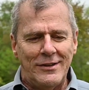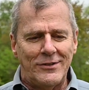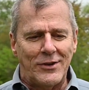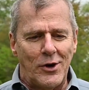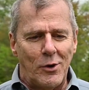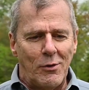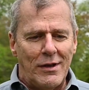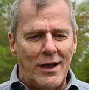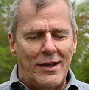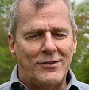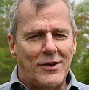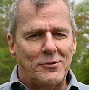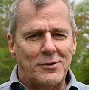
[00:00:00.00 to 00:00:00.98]
So
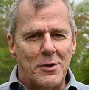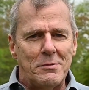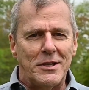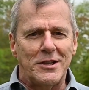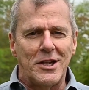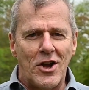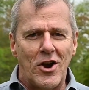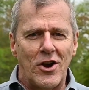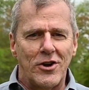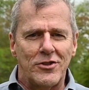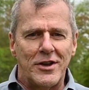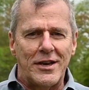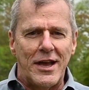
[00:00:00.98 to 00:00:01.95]
I saw it was going to be a little
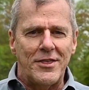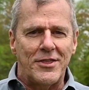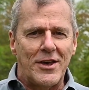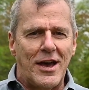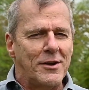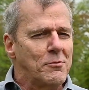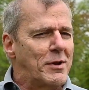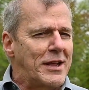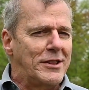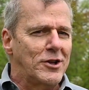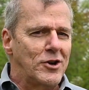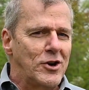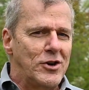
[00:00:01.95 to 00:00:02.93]
harder than I thought, and what I
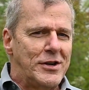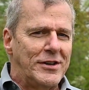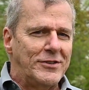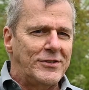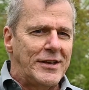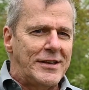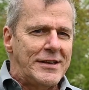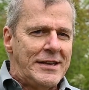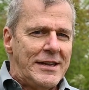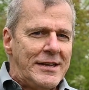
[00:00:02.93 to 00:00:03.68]
learned is that